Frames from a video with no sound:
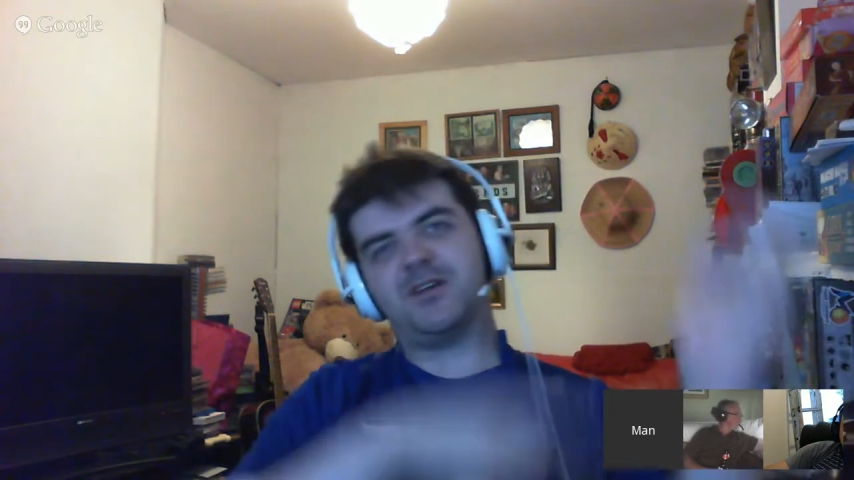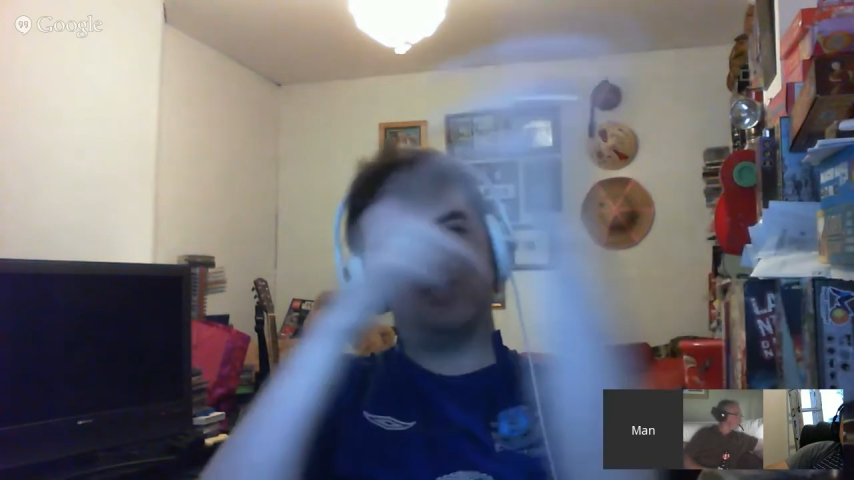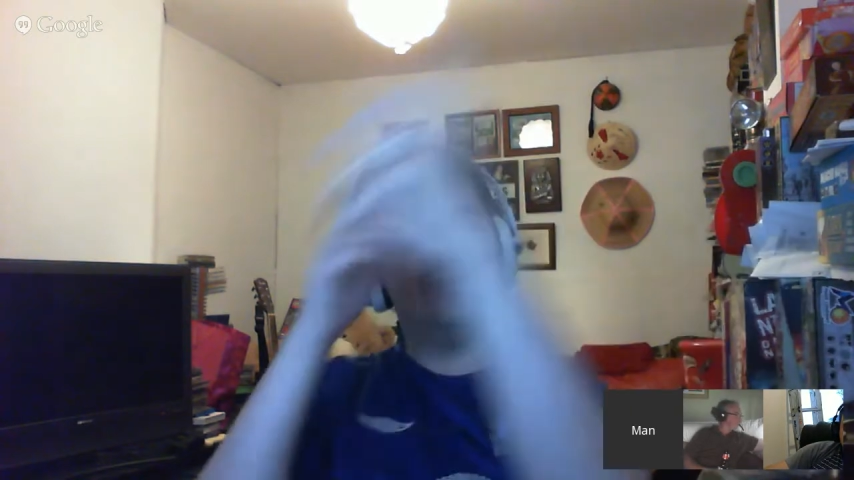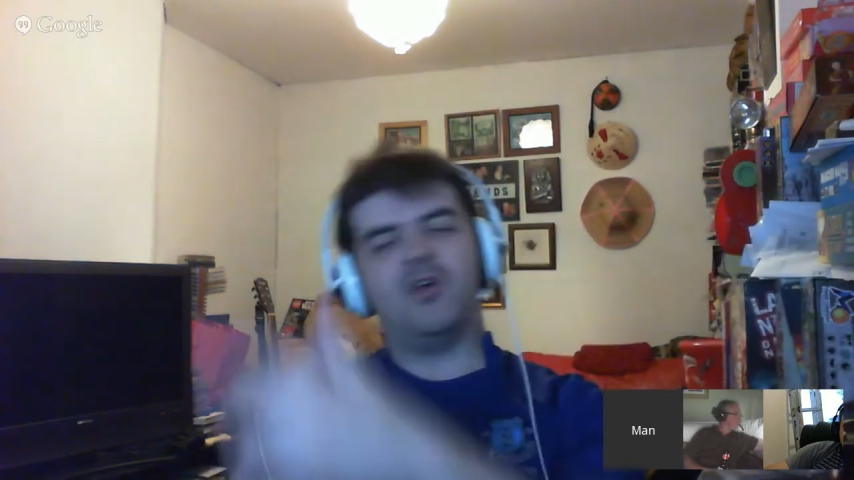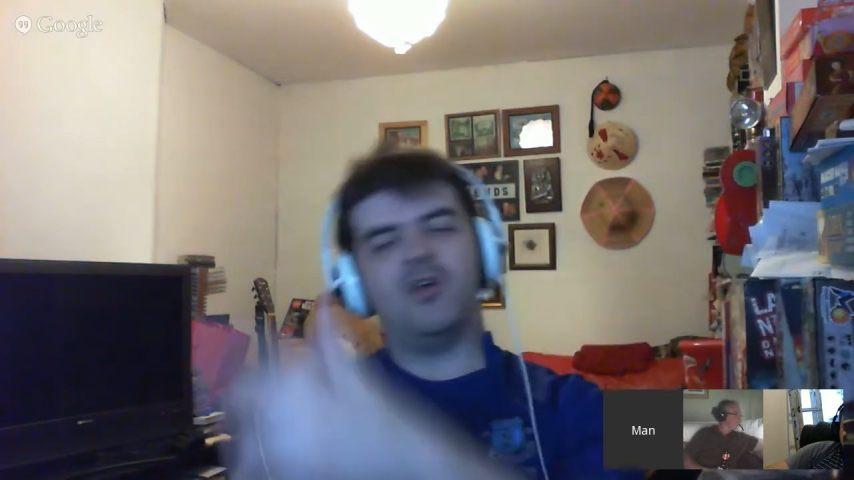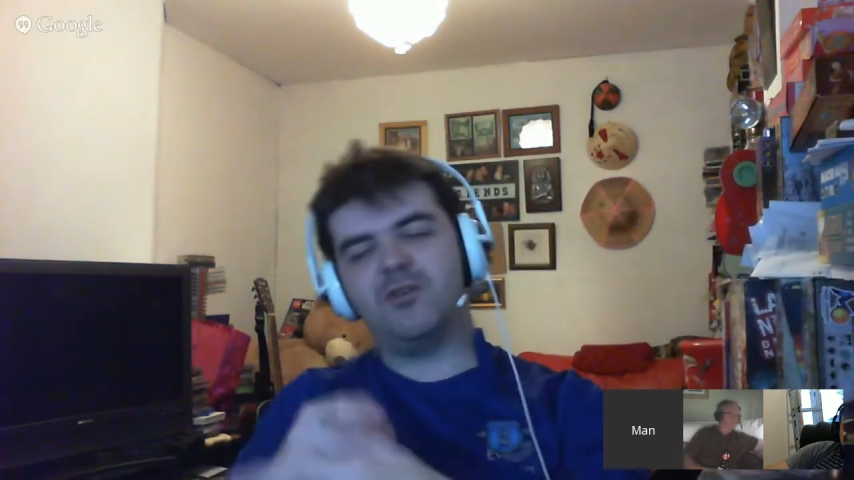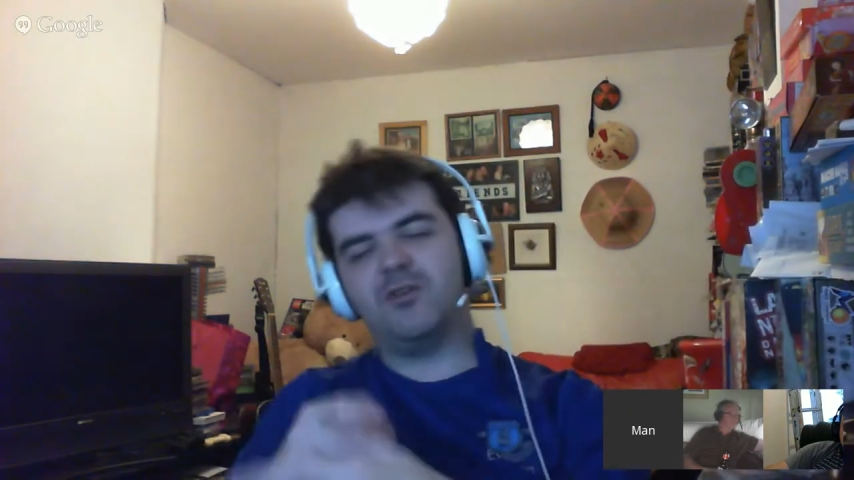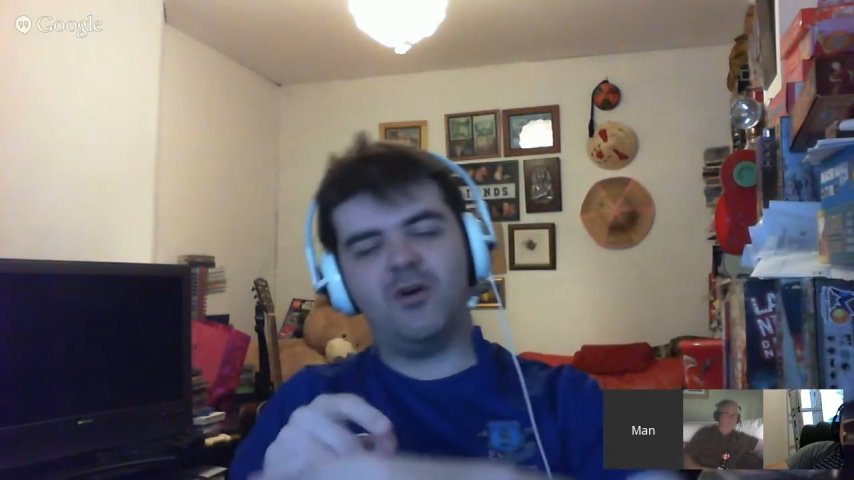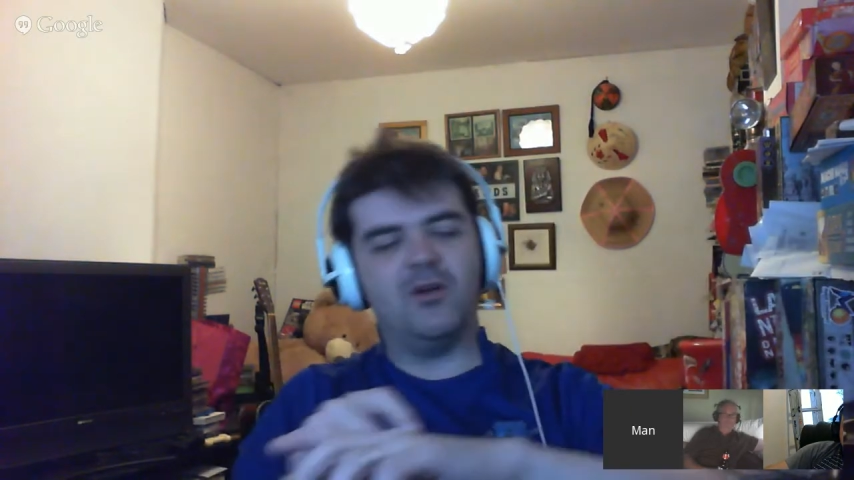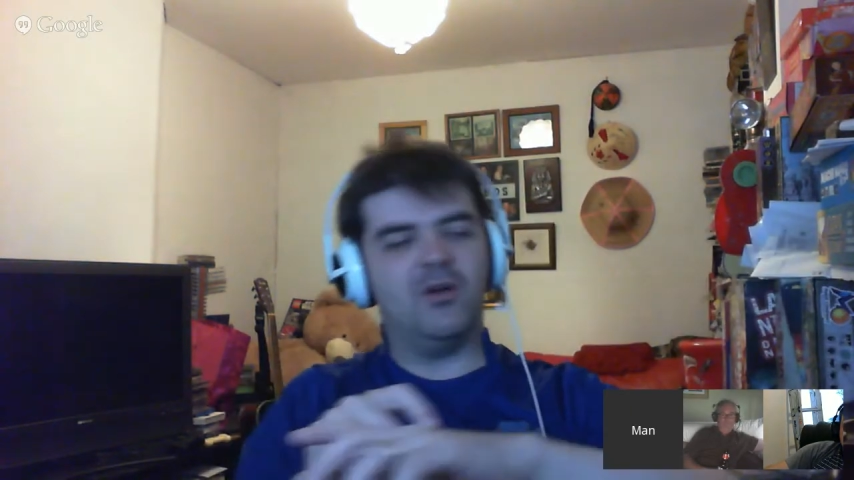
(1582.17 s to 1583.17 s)
shoot
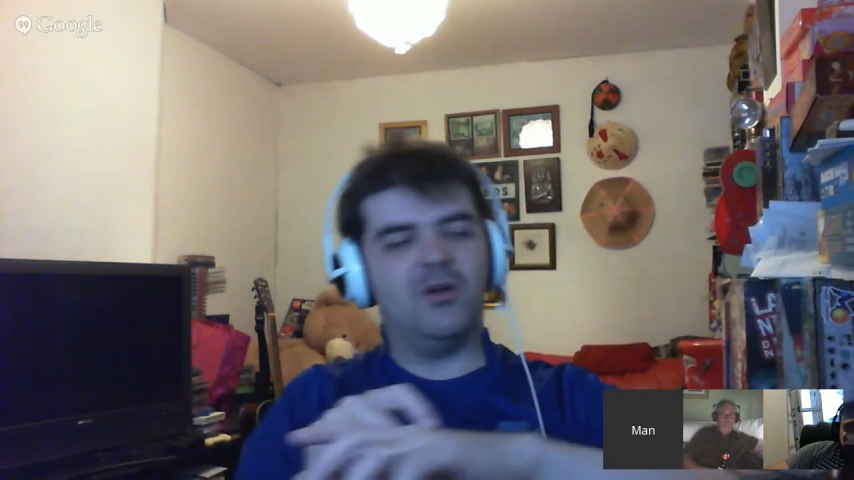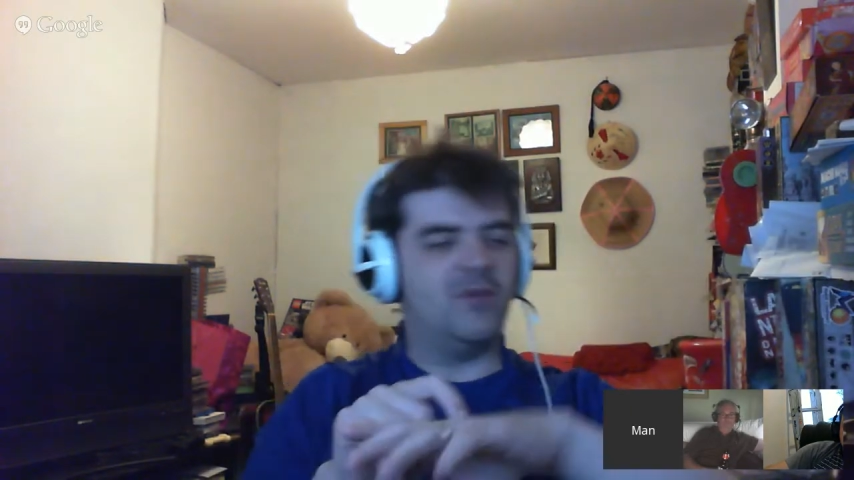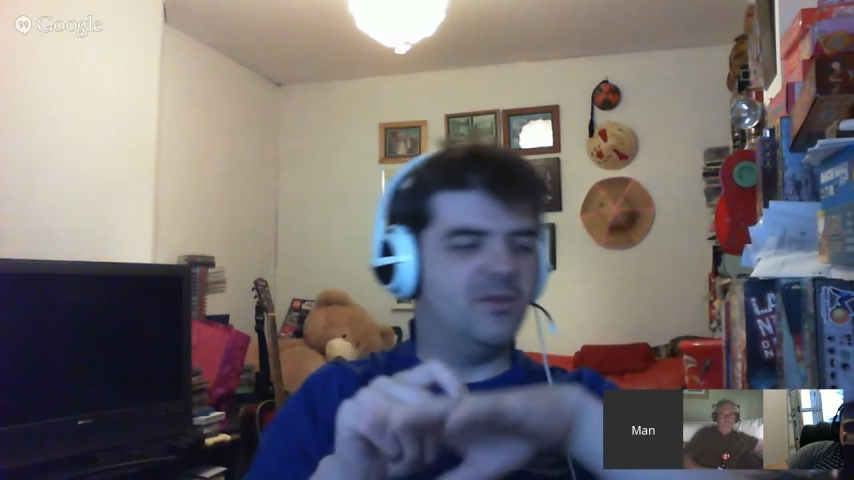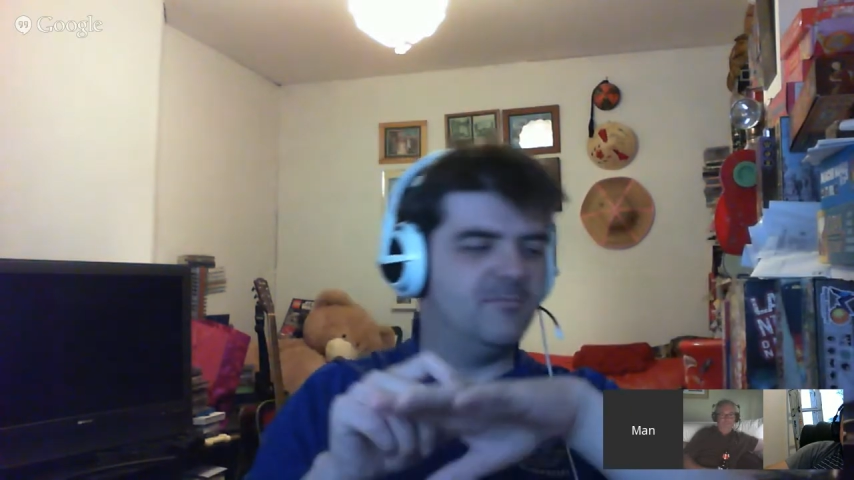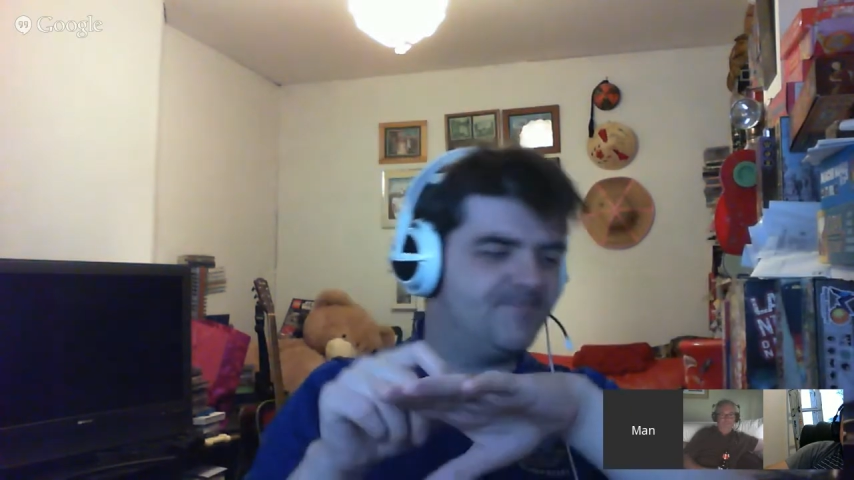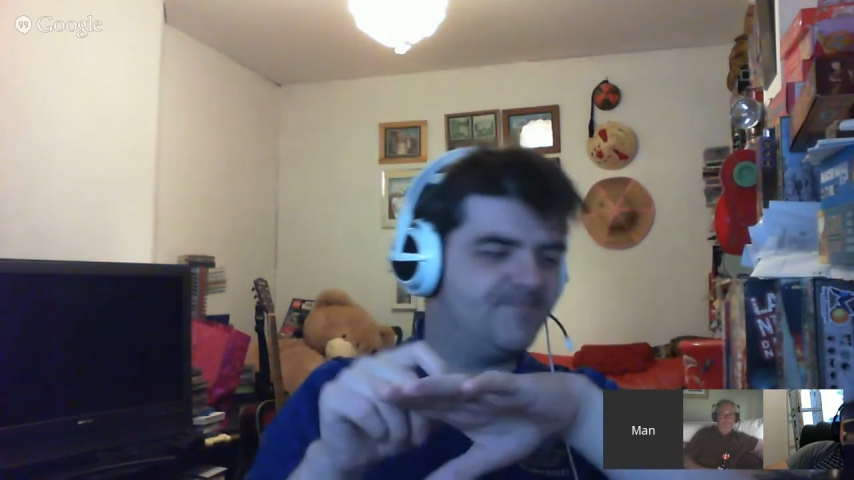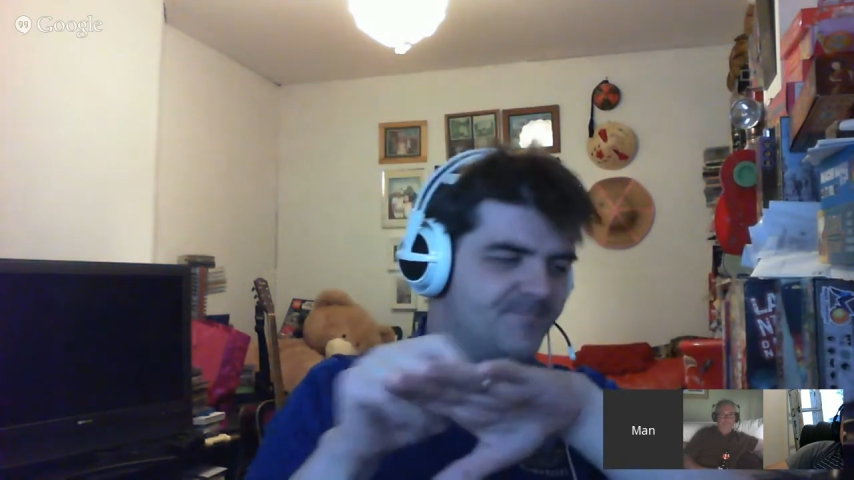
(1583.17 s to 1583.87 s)
all around them.